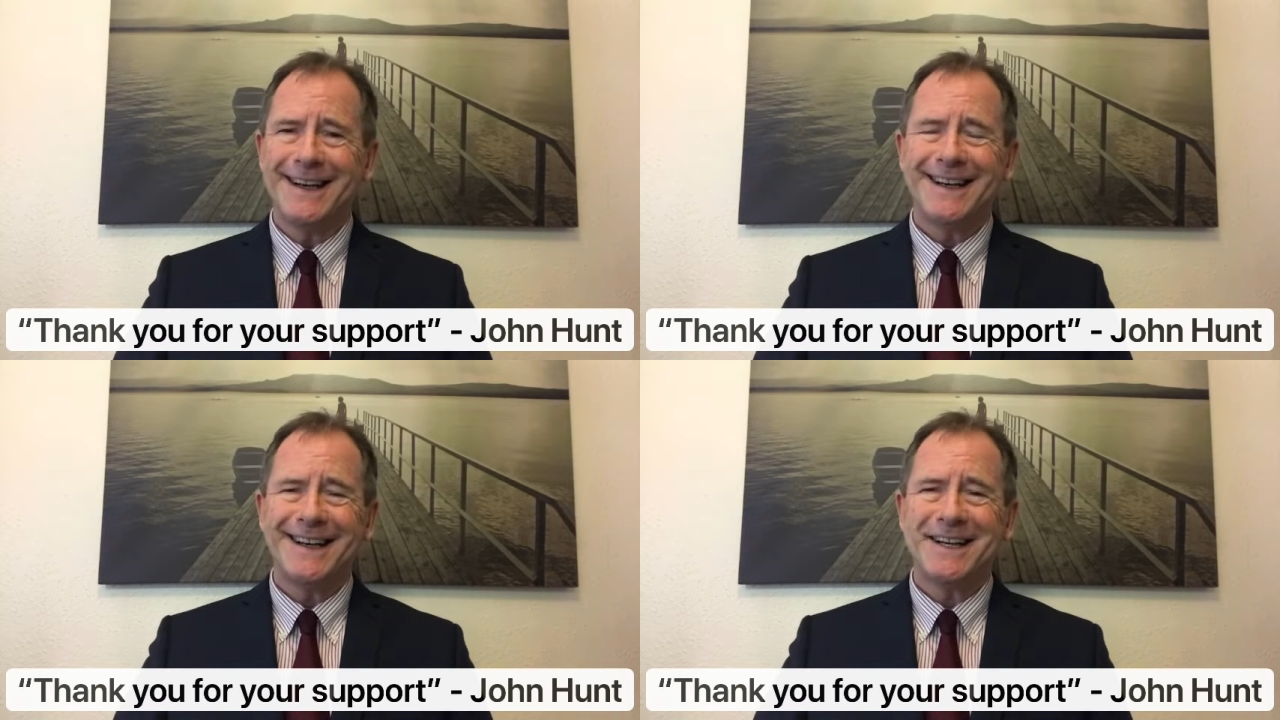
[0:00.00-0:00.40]

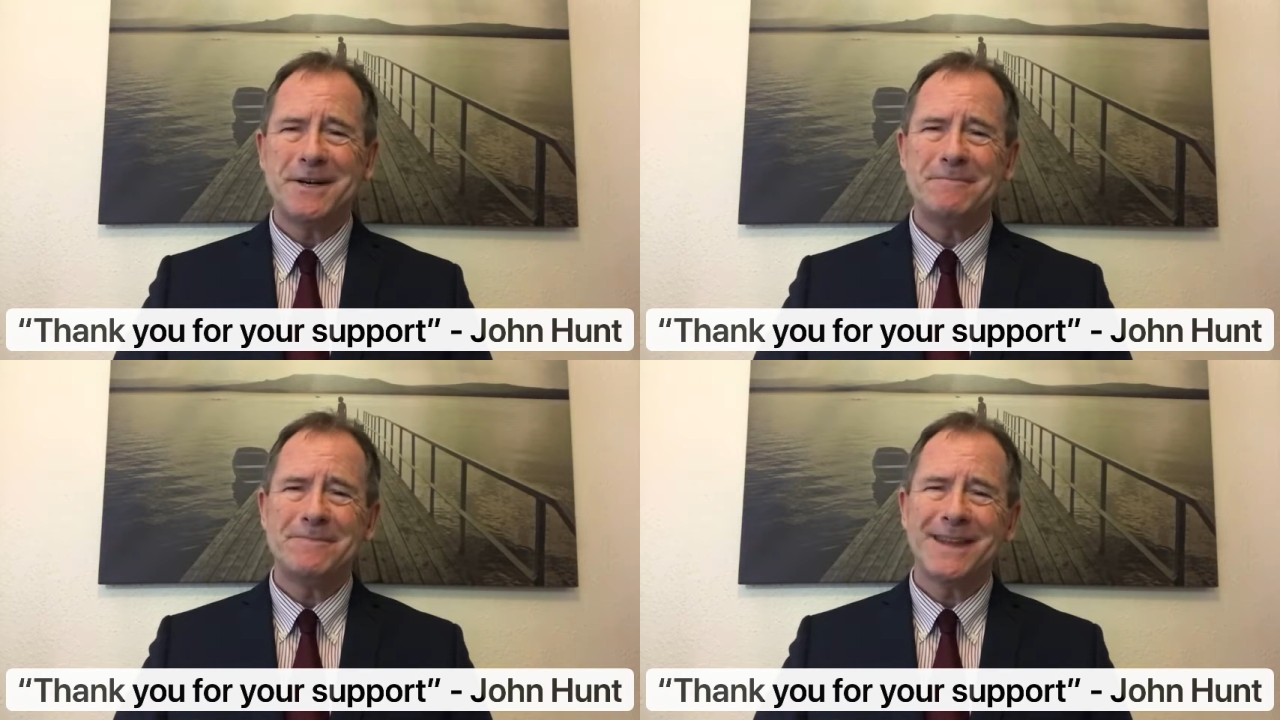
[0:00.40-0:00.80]

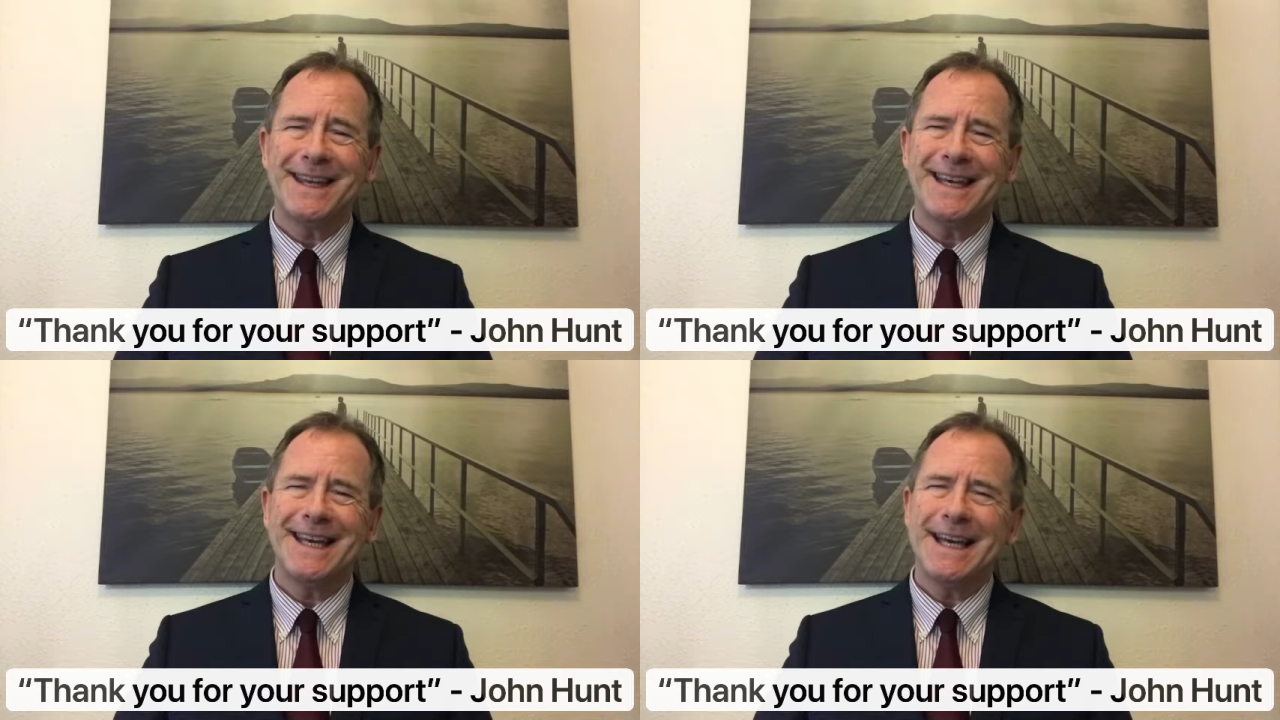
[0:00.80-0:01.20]

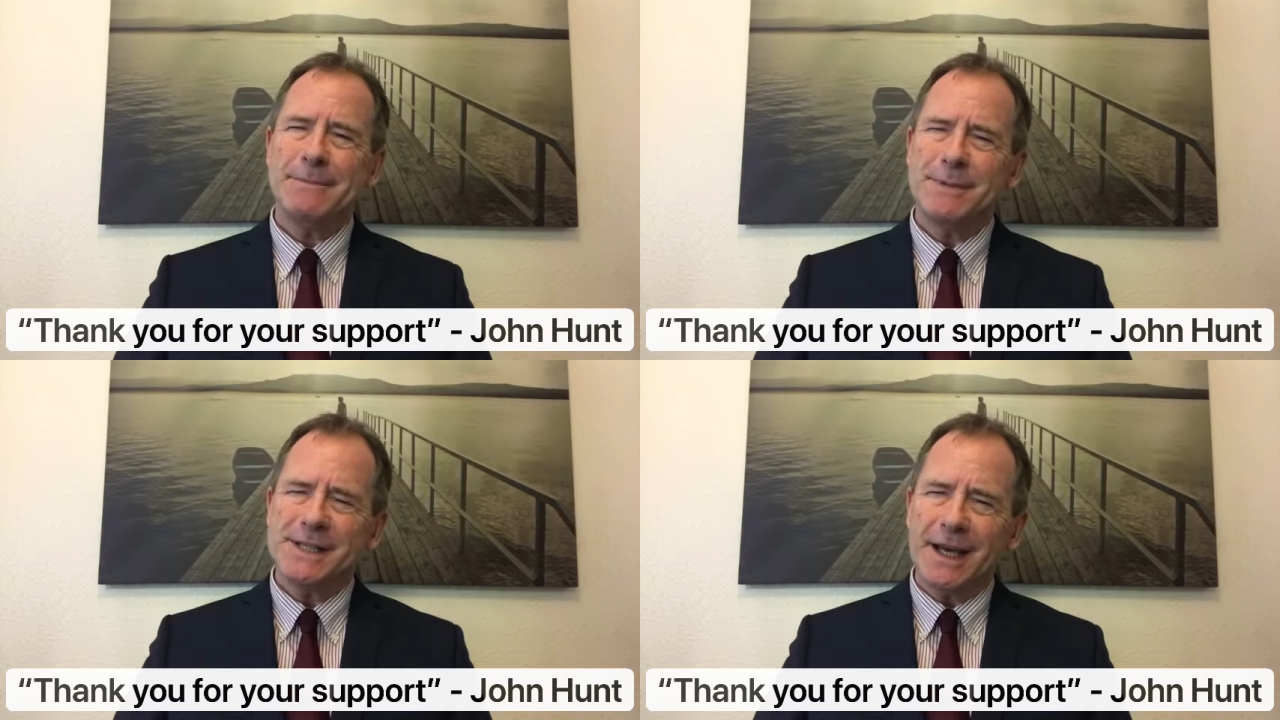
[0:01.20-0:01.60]

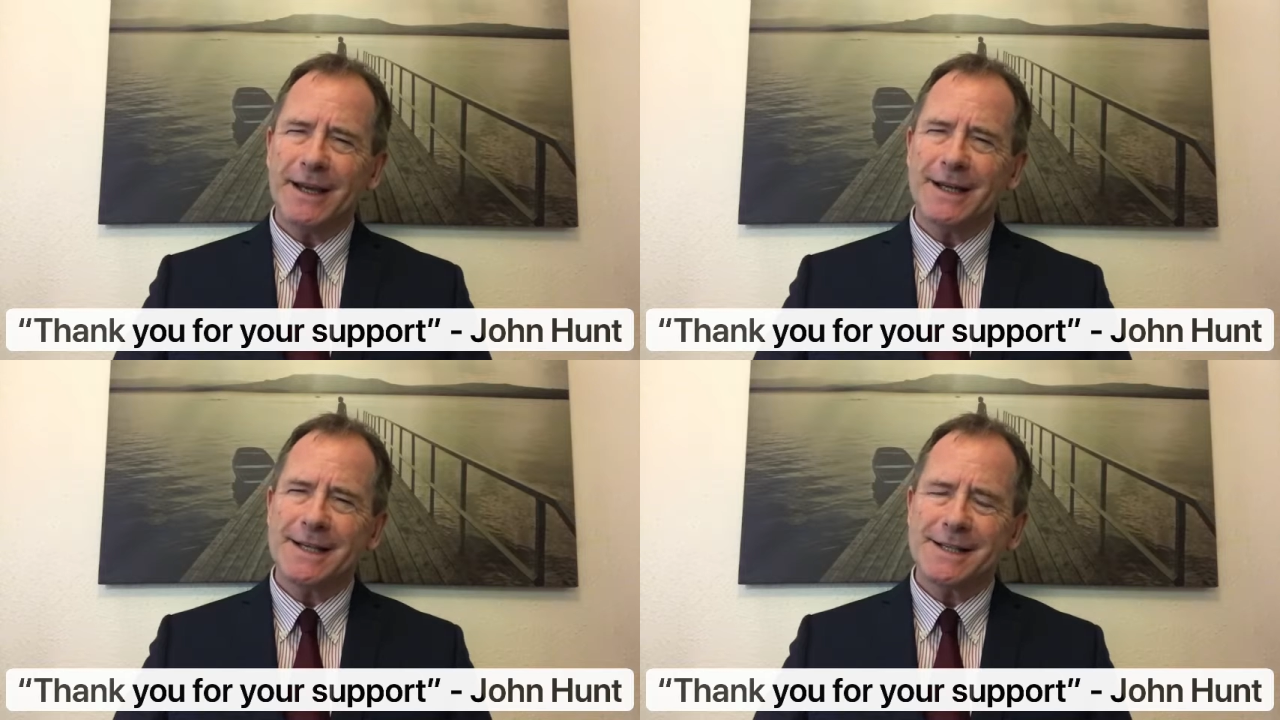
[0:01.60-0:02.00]
In
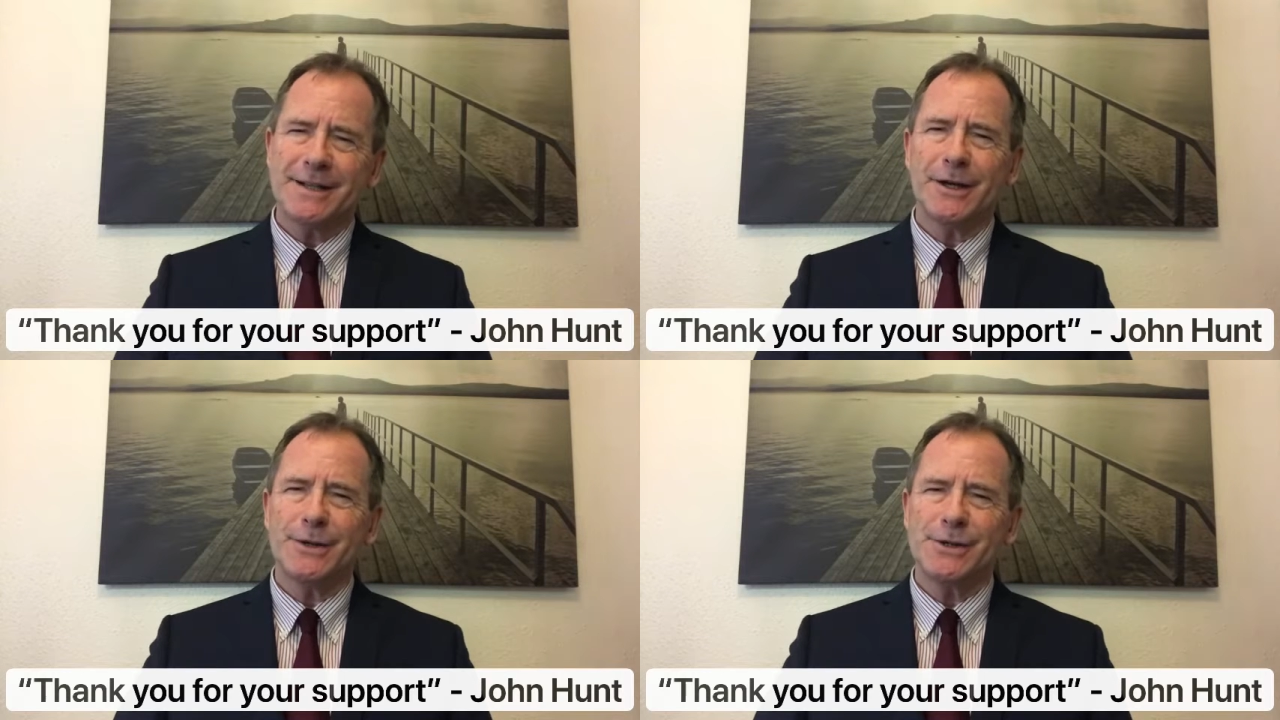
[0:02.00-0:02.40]
particular to
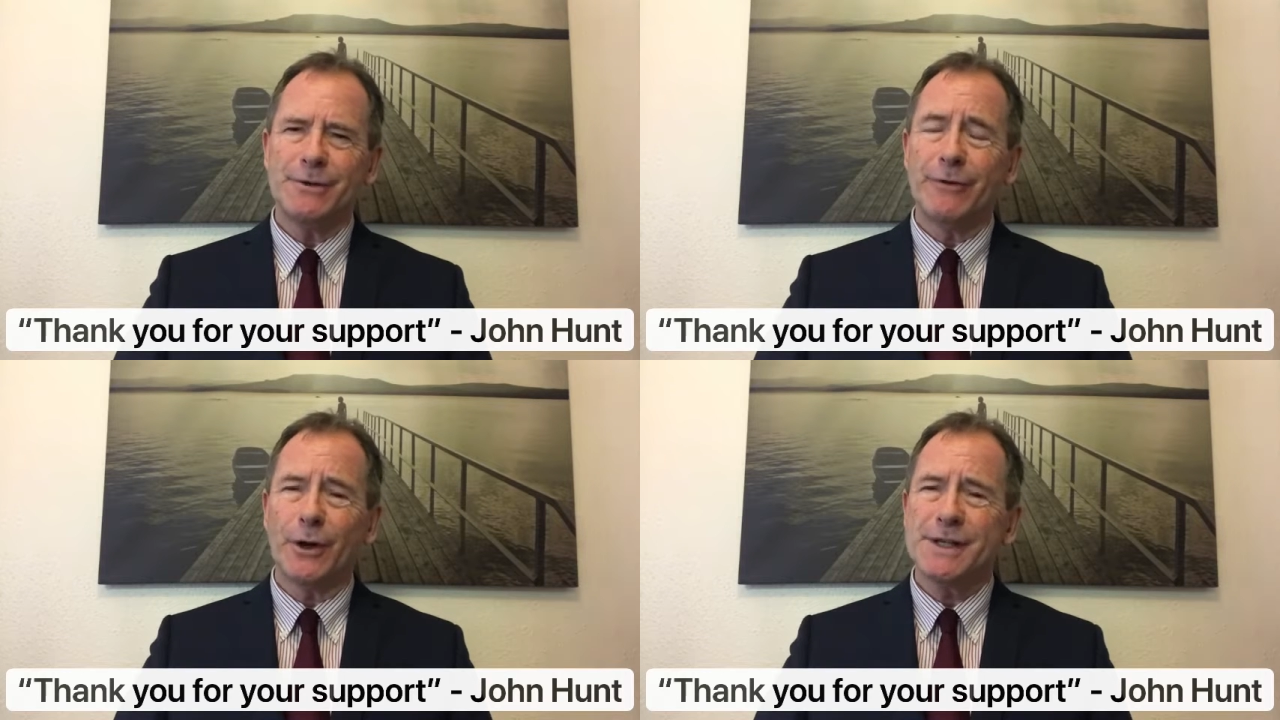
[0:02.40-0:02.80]
those who
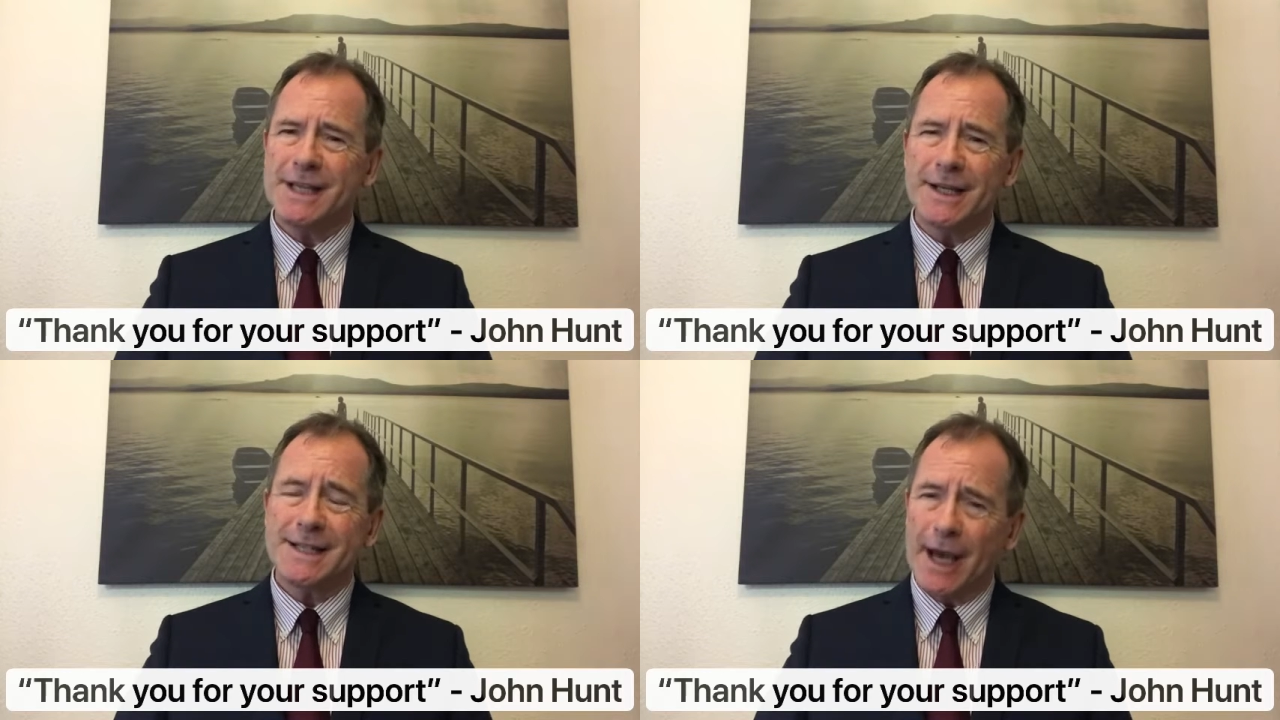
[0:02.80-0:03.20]

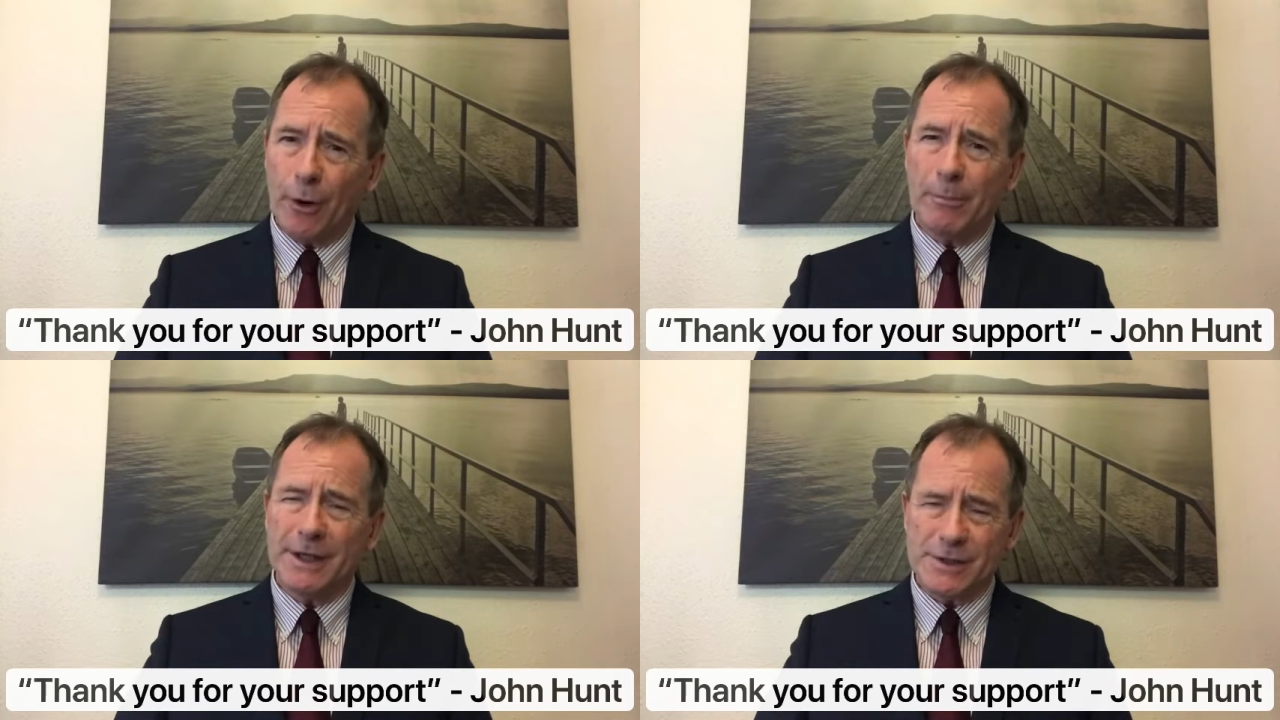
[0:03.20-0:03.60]
volunteered to
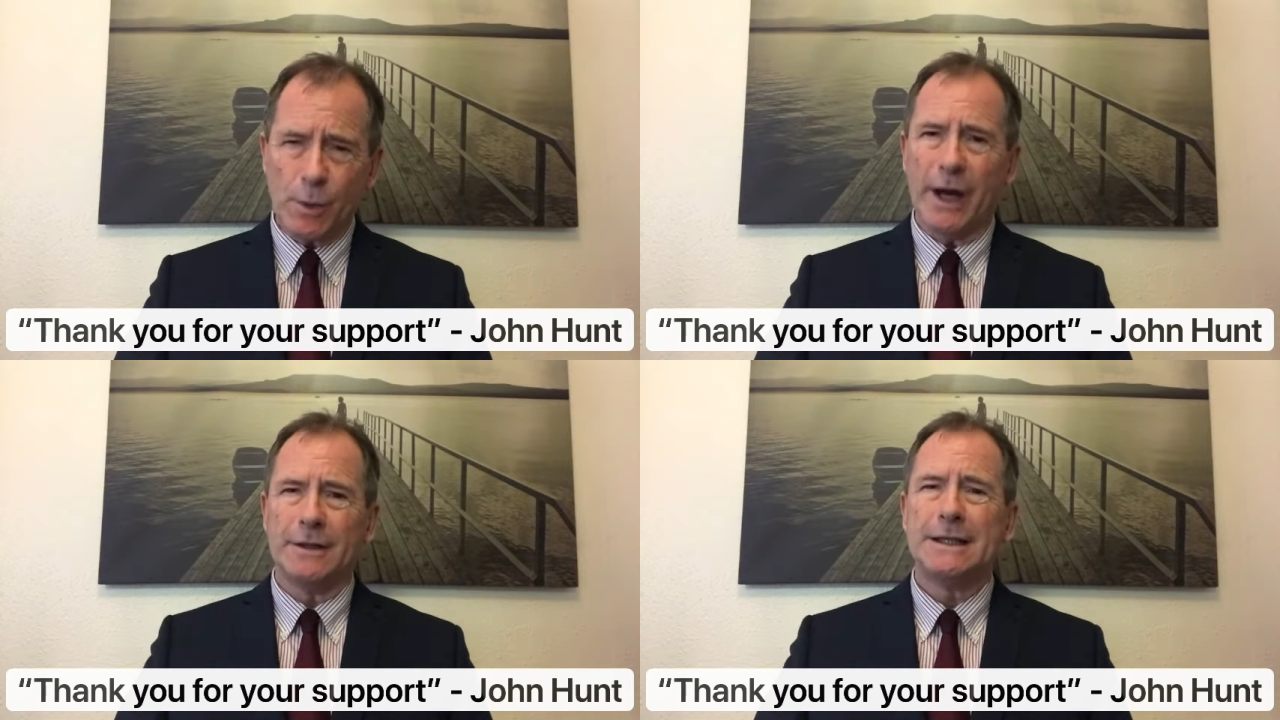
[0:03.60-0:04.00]
help me as
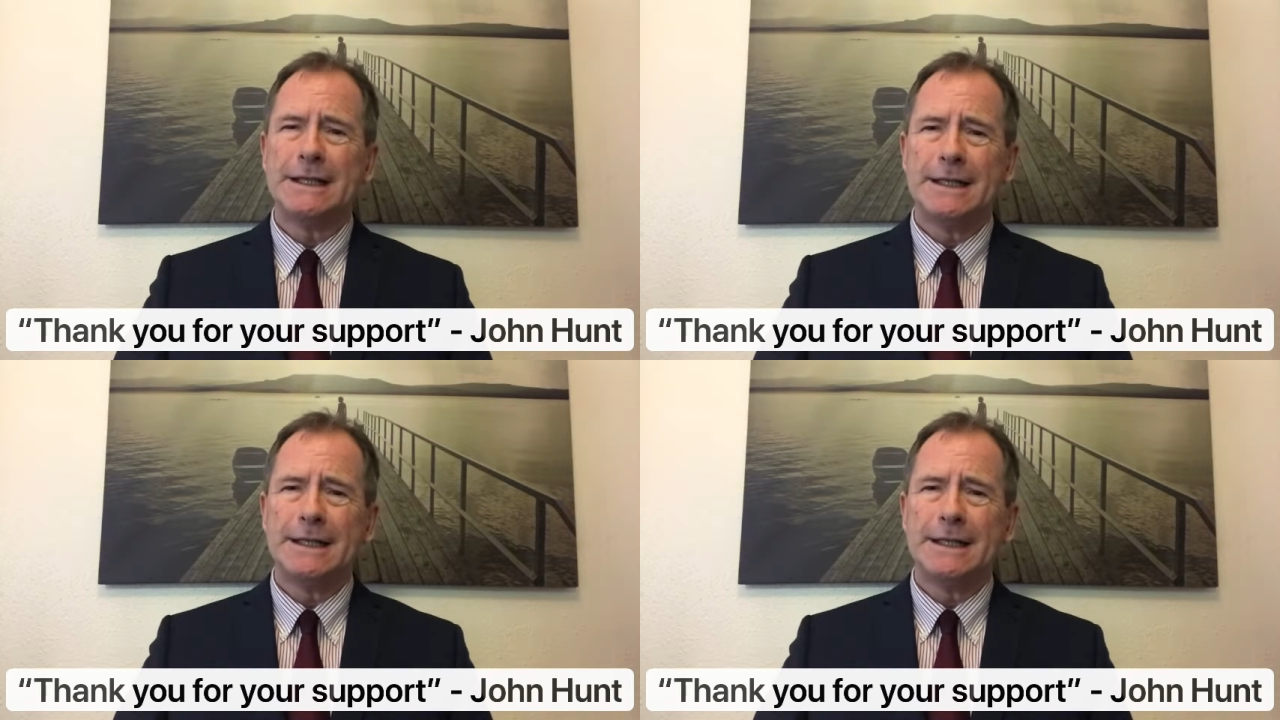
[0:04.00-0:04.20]
well.